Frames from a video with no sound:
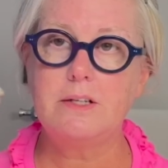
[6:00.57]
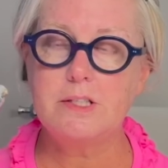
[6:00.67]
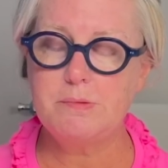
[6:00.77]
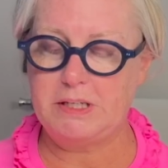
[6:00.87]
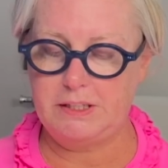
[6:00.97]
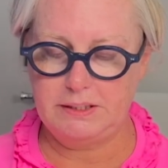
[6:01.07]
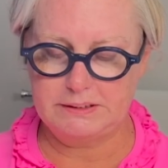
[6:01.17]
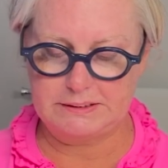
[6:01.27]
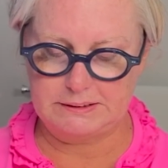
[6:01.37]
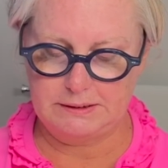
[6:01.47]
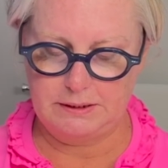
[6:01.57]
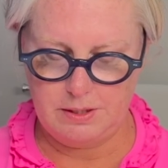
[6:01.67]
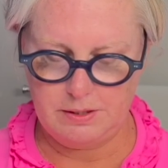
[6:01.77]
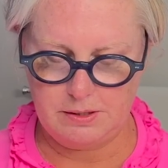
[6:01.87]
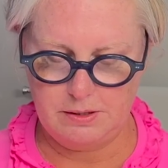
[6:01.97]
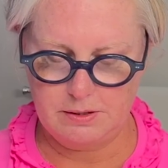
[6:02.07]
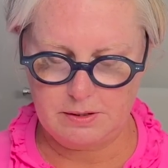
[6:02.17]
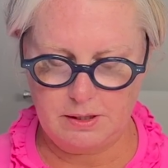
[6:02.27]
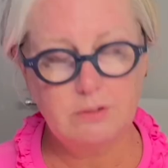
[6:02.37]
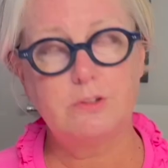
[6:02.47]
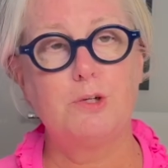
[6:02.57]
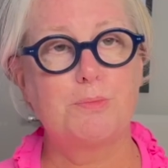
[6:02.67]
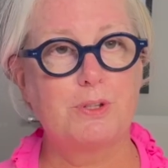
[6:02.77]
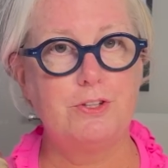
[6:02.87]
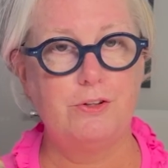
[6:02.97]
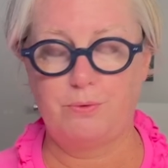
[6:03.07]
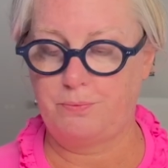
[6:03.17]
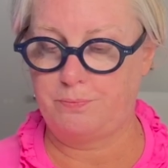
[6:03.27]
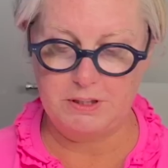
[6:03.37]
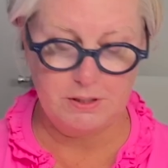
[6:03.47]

Cosmetics. This is color number 2, but